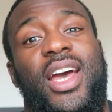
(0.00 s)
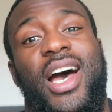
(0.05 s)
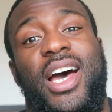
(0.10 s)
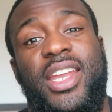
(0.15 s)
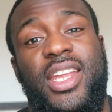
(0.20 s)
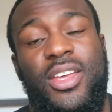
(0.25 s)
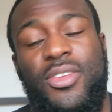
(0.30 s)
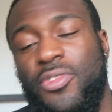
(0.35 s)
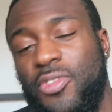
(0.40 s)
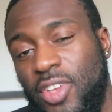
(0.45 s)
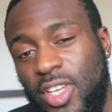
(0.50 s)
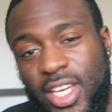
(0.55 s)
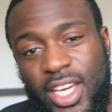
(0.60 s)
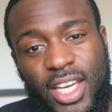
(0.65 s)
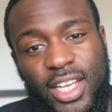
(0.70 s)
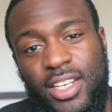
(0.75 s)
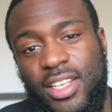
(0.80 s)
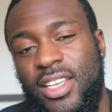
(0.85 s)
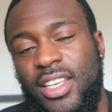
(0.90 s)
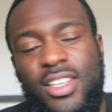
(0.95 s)
I didn't
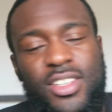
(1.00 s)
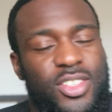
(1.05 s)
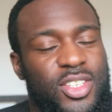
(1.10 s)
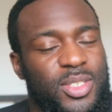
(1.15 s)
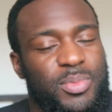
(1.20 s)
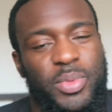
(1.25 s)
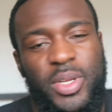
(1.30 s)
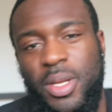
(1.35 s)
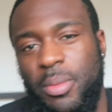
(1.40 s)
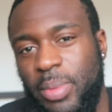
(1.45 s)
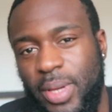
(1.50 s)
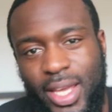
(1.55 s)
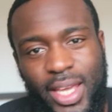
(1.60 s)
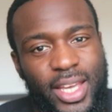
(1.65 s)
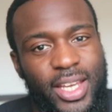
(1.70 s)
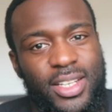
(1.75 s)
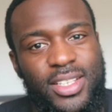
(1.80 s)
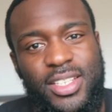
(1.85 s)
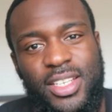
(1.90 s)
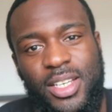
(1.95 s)
forget, it's just been a bit
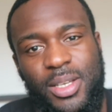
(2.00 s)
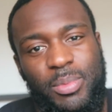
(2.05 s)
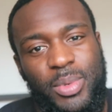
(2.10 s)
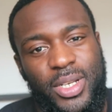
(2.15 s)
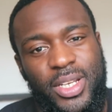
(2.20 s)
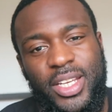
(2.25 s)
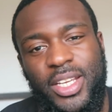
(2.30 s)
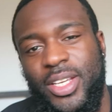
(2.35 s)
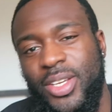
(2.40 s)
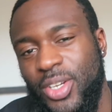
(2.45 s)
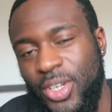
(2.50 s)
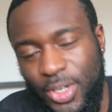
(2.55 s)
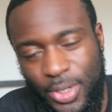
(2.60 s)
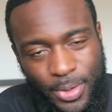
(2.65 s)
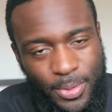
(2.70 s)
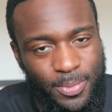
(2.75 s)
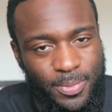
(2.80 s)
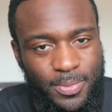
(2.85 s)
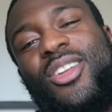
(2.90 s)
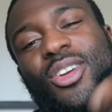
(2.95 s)
hectic, but there you
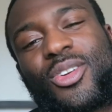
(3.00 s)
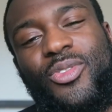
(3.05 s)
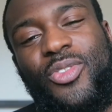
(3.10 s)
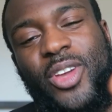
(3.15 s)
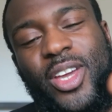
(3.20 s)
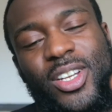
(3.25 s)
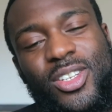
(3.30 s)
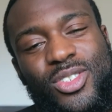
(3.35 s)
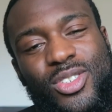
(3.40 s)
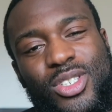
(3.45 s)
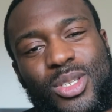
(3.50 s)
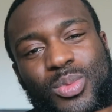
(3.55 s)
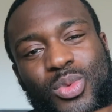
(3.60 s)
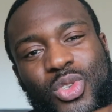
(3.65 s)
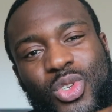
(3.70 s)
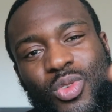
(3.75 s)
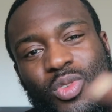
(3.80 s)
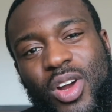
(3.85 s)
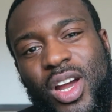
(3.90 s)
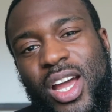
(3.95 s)
go. Don't forget to
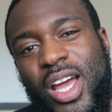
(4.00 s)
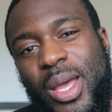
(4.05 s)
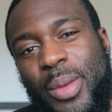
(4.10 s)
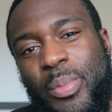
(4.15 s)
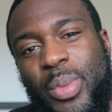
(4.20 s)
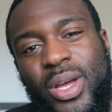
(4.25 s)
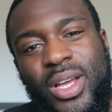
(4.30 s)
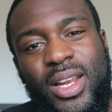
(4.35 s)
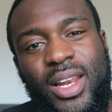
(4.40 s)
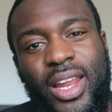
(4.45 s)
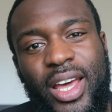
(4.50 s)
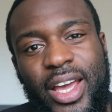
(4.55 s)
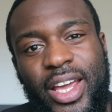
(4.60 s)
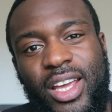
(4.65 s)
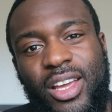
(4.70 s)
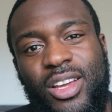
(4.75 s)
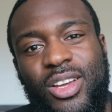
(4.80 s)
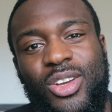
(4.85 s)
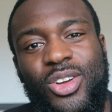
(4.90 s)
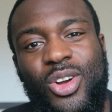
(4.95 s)
subscribe,
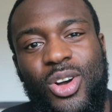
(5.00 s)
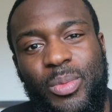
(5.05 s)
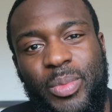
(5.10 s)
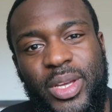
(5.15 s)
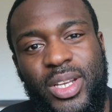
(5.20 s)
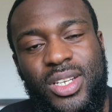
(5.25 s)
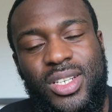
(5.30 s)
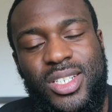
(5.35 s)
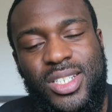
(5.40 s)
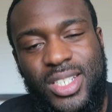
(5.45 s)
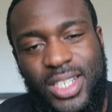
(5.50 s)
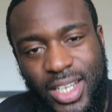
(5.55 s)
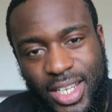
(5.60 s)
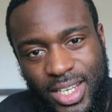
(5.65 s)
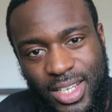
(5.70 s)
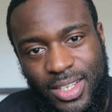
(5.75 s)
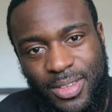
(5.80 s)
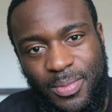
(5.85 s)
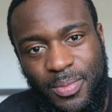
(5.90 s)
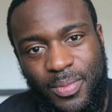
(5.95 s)
like, comment,
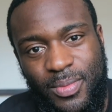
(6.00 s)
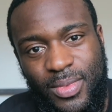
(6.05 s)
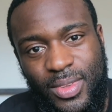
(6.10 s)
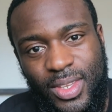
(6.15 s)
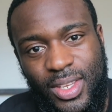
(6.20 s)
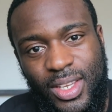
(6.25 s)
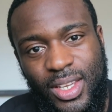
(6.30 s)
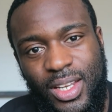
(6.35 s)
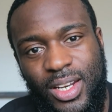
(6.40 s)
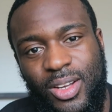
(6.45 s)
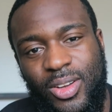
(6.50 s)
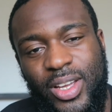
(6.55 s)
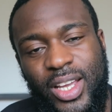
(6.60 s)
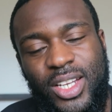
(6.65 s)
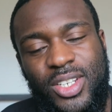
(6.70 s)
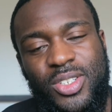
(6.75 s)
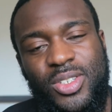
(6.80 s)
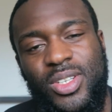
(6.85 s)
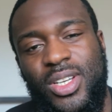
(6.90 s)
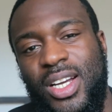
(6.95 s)
share, and I'll
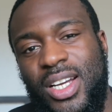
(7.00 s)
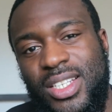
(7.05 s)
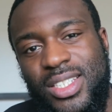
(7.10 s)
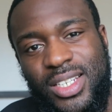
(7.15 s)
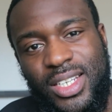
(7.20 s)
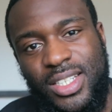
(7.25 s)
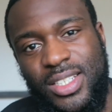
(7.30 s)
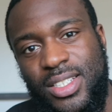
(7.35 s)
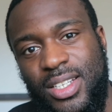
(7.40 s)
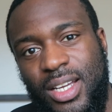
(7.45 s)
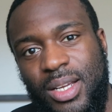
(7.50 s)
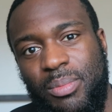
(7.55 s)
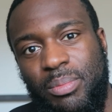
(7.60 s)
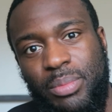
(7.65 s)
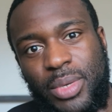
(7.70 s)
catch you guys next time.